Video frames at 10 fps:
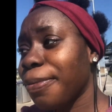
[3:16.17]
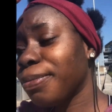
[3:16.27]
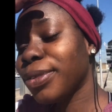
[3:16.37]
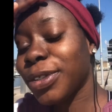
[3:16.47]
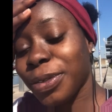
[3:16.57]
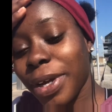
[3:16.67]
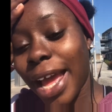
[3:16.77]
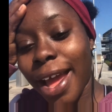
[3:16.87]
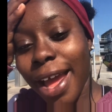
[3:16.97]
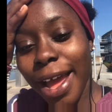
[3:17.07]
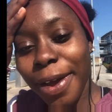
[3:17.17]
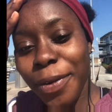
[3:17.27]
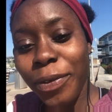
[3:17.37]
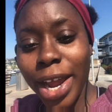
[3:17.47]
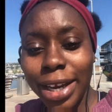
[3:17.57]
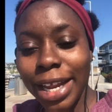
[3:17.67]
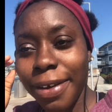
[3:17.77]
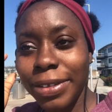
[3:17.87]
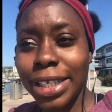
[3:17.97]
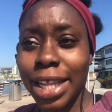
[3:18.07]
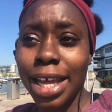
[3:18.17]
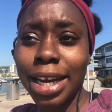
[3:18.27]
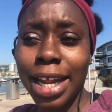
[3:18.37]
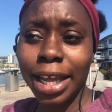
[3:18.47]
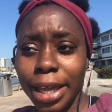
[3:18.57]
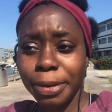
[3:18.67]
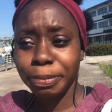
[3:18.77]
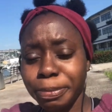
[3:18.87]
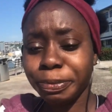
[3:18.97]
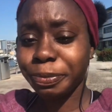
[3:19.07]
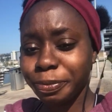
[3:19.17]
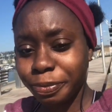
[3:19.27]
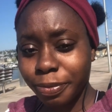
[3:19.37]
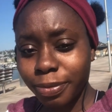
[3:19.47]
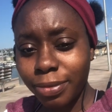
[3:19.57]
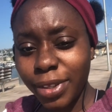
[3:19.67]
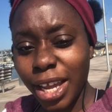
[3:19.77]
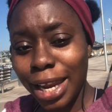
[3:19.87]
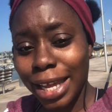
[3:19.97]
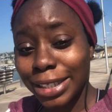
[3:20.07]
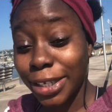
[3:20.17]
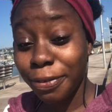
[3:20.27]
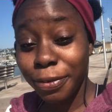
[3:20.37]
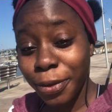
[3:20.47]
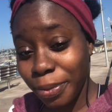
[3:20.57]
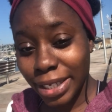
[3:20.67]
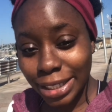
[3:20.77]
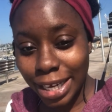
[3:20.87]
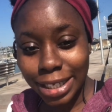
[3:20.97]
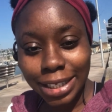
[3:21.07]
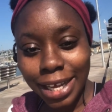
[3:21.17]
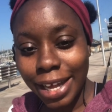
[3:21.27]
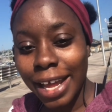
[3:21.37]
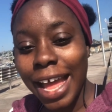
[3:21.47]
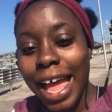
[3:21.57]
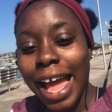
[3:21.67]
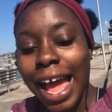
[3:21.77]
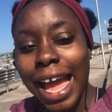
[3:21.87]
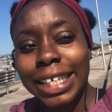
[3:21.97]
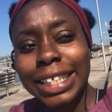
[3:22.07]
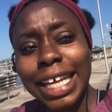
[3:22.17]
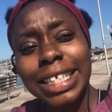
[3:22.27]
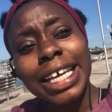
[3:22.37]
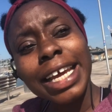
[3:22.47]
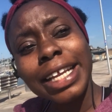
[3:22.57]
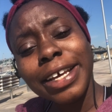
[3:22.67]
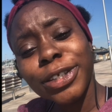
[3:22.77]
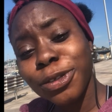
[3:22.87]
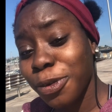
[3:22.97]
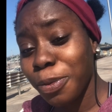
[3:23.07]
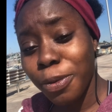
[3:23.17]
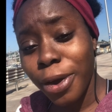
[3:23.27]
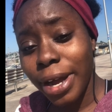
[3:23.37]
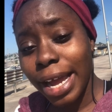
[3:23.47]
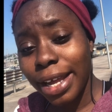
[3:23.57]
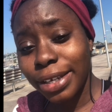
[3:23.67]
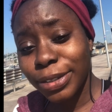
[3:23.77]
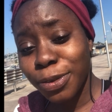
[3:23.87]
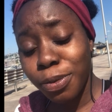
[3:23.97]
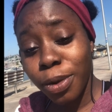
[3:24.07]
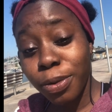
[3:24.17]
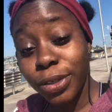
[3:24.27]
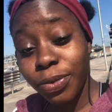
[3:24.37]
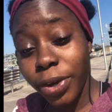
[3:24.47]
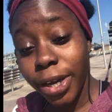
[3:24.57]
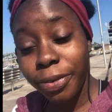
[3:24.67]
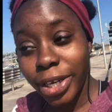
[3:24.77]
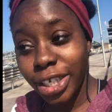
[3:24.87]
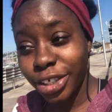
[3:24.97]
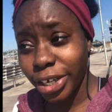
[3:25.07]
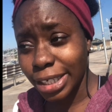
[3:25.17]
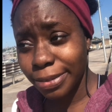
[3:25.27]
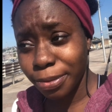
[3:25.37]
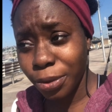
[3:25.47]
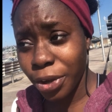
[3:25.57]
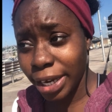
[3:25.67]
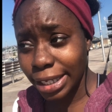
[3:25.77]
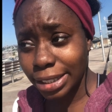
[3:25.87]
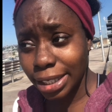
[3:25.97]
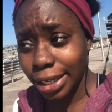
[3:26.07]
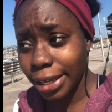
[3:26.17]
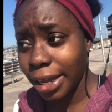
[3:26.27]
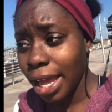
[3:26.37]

So right after that, let's see, a few weeks later, I started schoolwork, and schoolwork was really, really stressful, honestly.